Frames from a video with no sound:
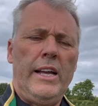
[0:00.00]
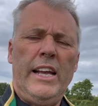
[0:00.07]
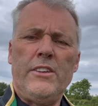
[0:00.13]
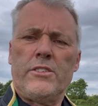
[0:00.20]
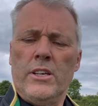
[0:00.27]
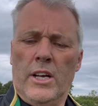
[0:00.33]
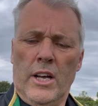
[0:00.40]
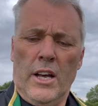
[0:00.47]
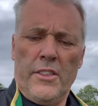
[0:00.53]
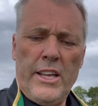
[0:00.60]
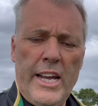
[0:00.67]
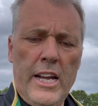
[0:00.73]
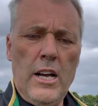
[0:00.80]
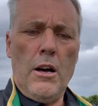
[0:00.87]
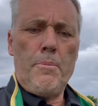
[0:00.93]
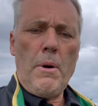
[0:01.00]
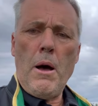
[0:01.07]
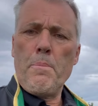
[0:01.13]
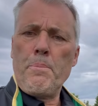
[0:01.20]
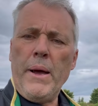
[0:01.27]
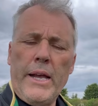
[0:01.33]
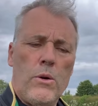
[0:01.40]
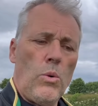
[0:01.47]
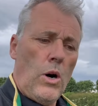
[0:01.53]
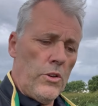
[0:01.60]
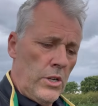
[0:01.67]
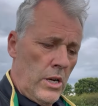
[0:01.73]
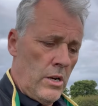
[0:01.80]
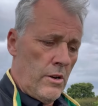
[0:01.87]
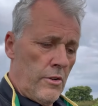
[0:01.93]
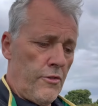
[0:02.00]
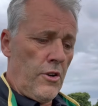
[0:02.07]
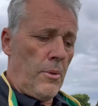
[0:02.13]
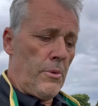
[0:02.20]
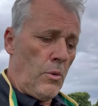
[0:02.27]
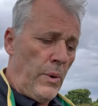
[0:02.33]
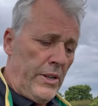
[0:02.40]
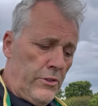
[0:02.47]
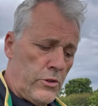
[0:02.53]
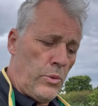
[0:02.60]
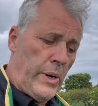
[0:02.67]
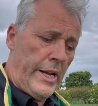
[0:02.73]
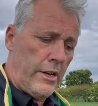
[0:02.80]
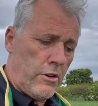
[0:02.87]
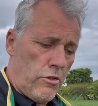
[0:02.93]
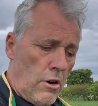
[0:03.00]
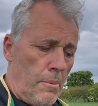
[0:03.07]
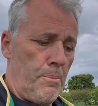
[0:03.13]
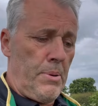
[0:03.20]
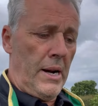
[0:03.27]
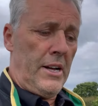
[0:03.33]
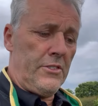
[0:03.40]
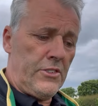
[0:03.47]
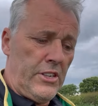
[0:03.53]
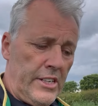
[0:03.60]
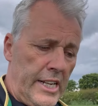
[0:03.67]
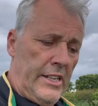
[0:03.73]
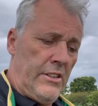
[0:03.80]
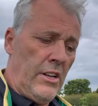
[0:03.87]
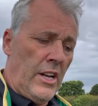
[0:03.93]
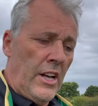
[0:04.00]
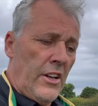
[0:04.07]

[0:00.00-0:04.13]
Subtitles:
It's a big one from a winter wheat crop planted in,